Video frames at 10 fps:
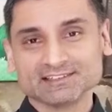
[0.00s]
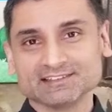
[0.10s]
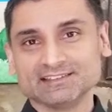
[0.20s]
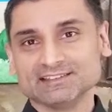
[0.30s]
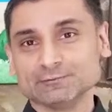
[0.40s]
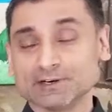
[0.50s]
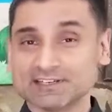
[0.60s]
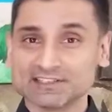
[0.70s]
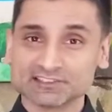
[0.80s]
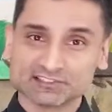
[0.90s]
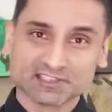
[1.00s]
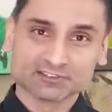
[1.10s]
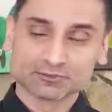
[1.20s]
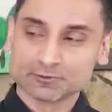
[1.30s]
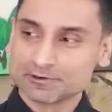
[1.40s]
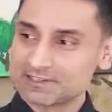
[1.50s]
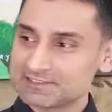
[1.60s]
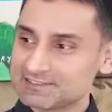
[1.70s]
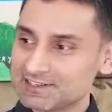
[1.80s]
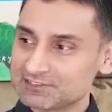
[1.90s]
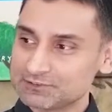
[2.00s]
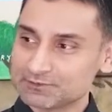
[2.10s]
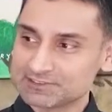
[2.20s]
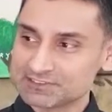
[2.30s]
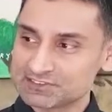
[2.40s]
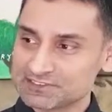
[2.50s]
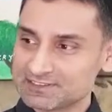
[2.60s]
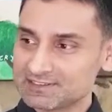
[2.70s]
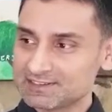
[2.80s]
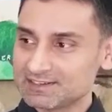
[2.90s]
The rating is not so great, as you can see,